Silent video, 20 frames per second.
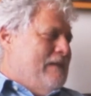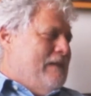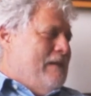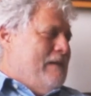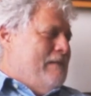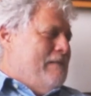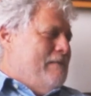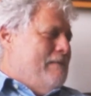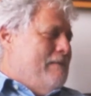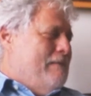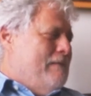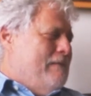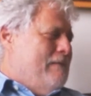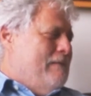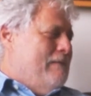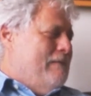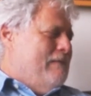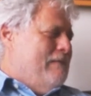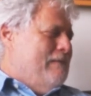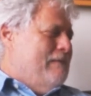
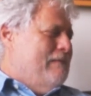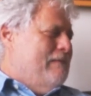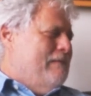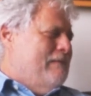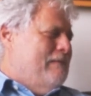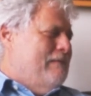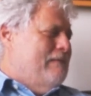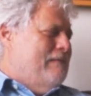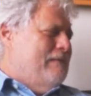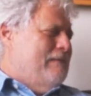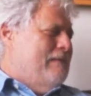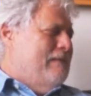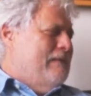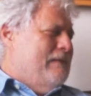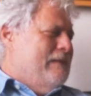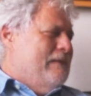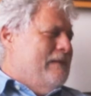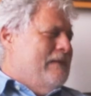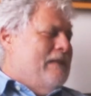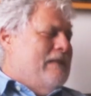
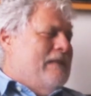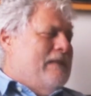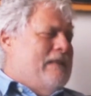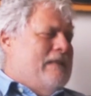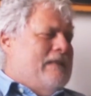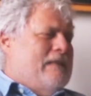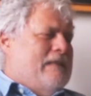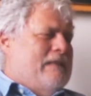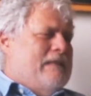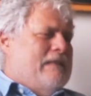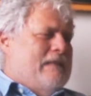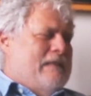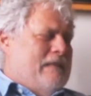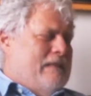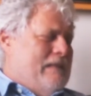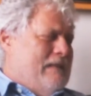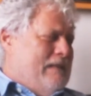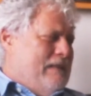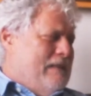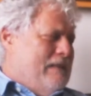
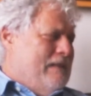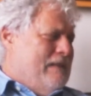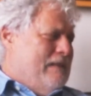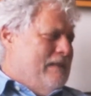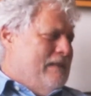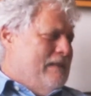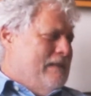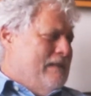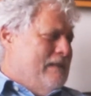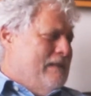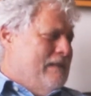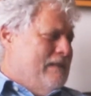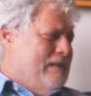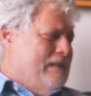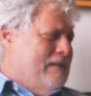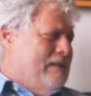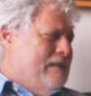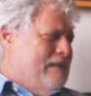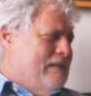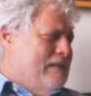
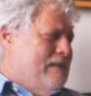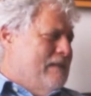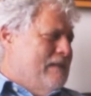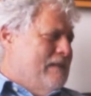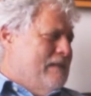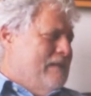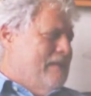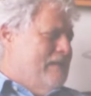The person shown says nothing.